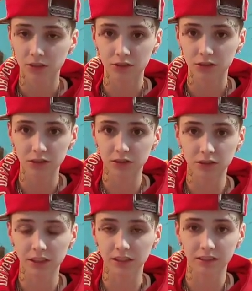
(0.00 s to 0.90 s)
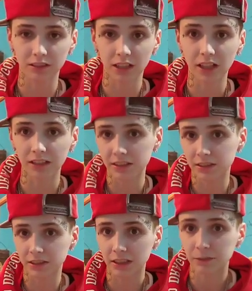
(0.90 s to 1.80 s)
She like nah, they
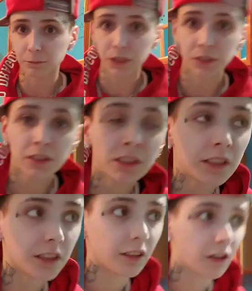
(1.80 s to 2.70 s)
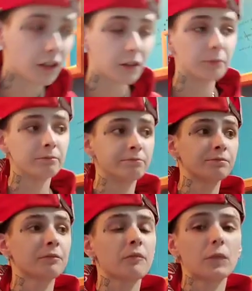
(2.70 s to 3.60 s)
just left me. Um,
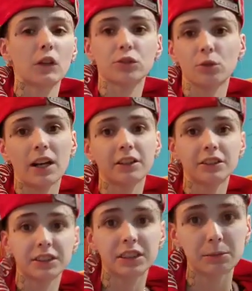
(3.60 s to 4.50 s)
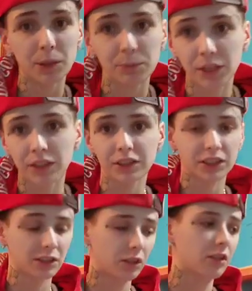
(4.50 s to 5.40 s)
so I couldn't see my
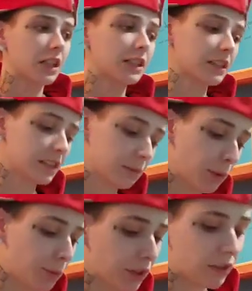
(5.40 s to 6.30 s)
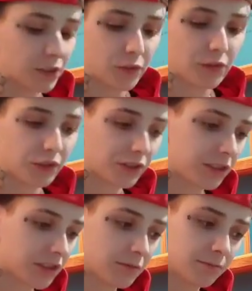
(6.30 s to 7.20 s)
parents at all. I didn't see my parents for a
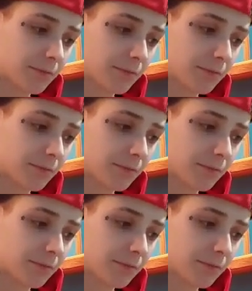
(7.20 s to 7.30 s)
good